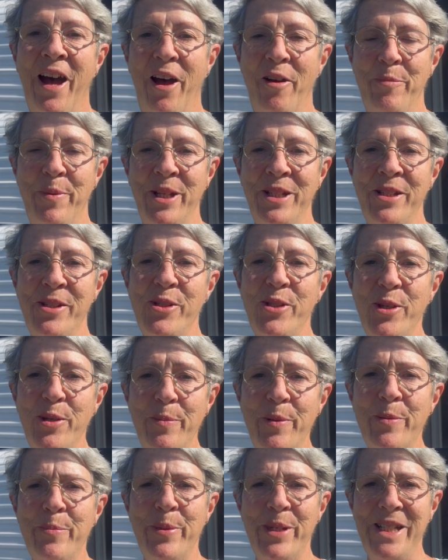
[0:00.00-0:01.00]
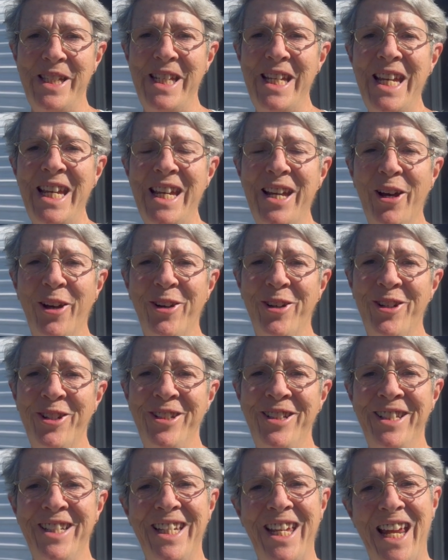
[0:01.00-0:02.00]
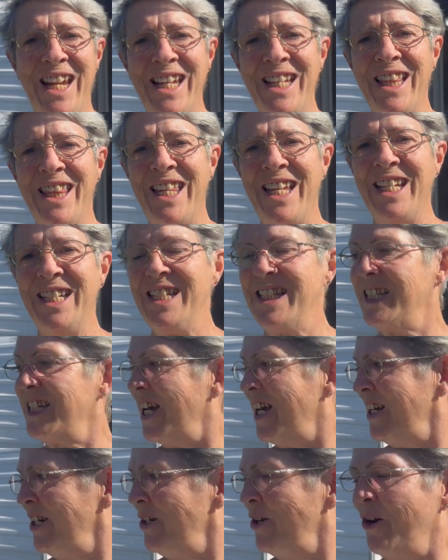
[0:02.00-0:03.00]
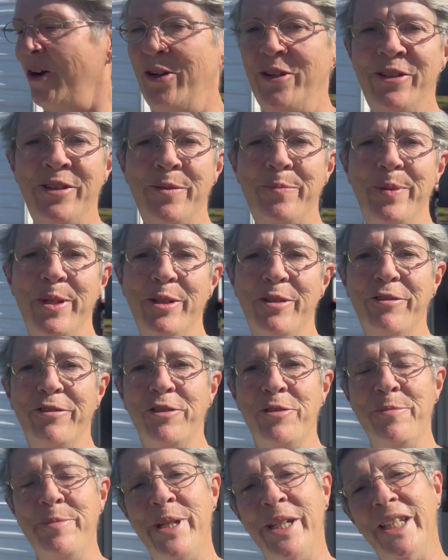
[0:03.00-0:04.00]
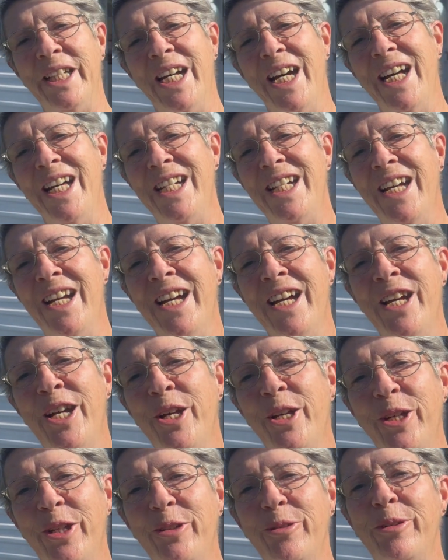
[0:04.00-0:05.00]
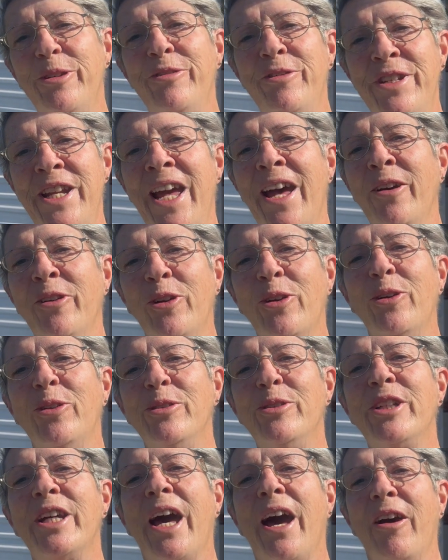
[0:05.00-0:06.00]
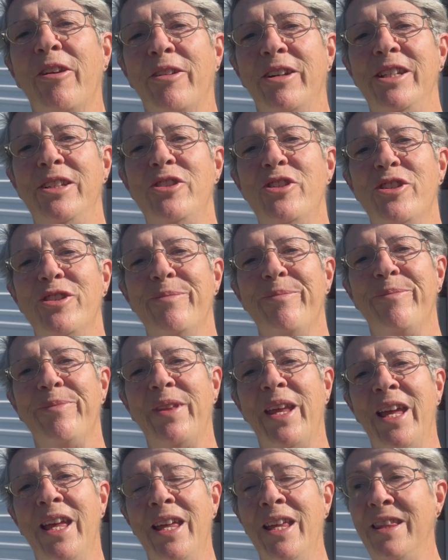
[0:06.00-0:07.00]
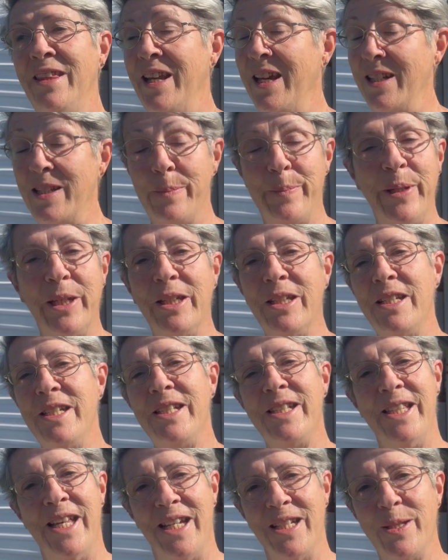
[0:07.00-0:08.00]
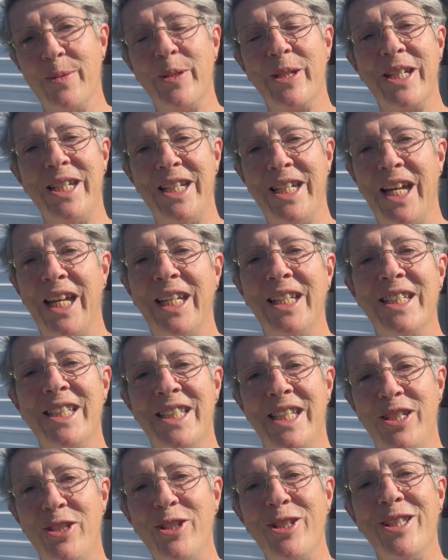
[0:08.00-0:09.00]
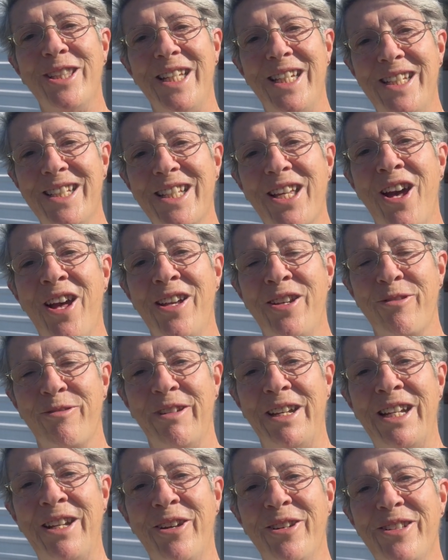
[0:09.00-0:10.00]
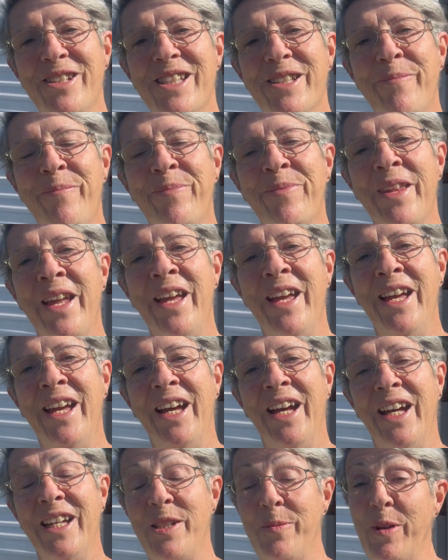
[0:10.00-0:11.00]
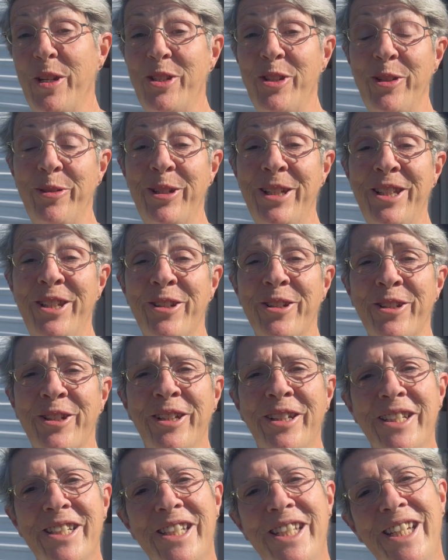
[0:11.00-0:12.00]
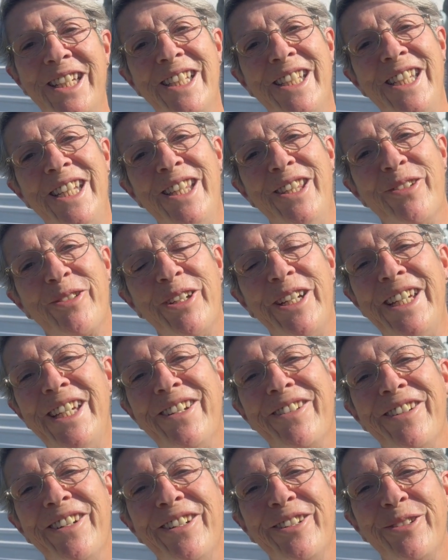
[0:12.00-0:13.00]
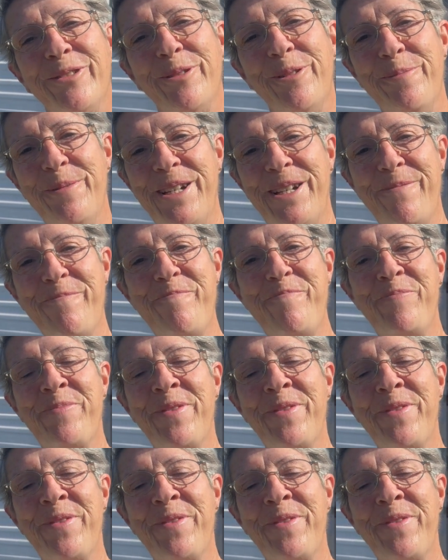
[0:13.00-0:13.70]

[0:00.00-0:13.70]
I've been super busy on getting things done on the beautiful Millard, who we've now called Courage. And that's because that's what it takes to do these kind of renos, especially when you're a 63-year-old woman.